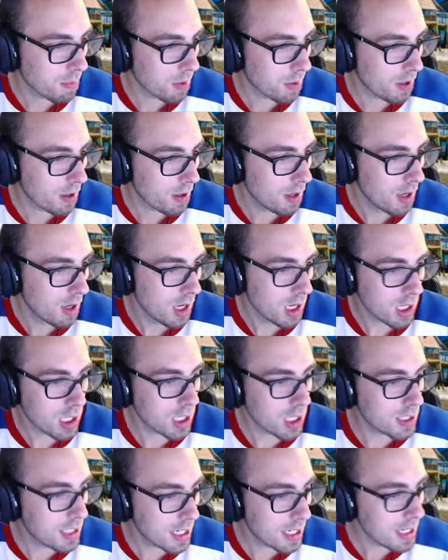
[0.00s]
but
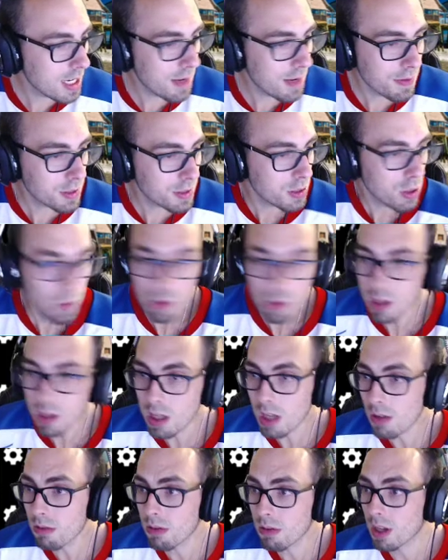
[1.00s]
you didn't even do a
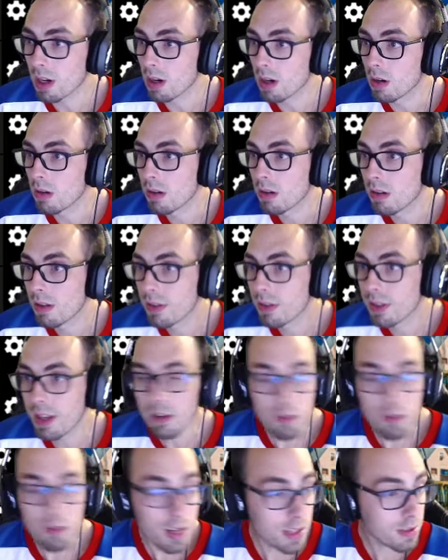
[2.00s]
logo.
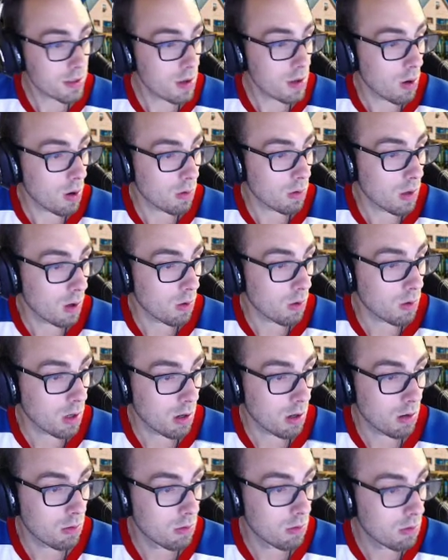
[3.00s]
There is no
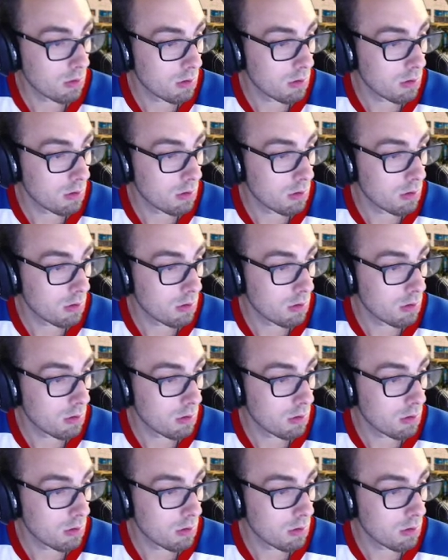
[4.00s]
logo.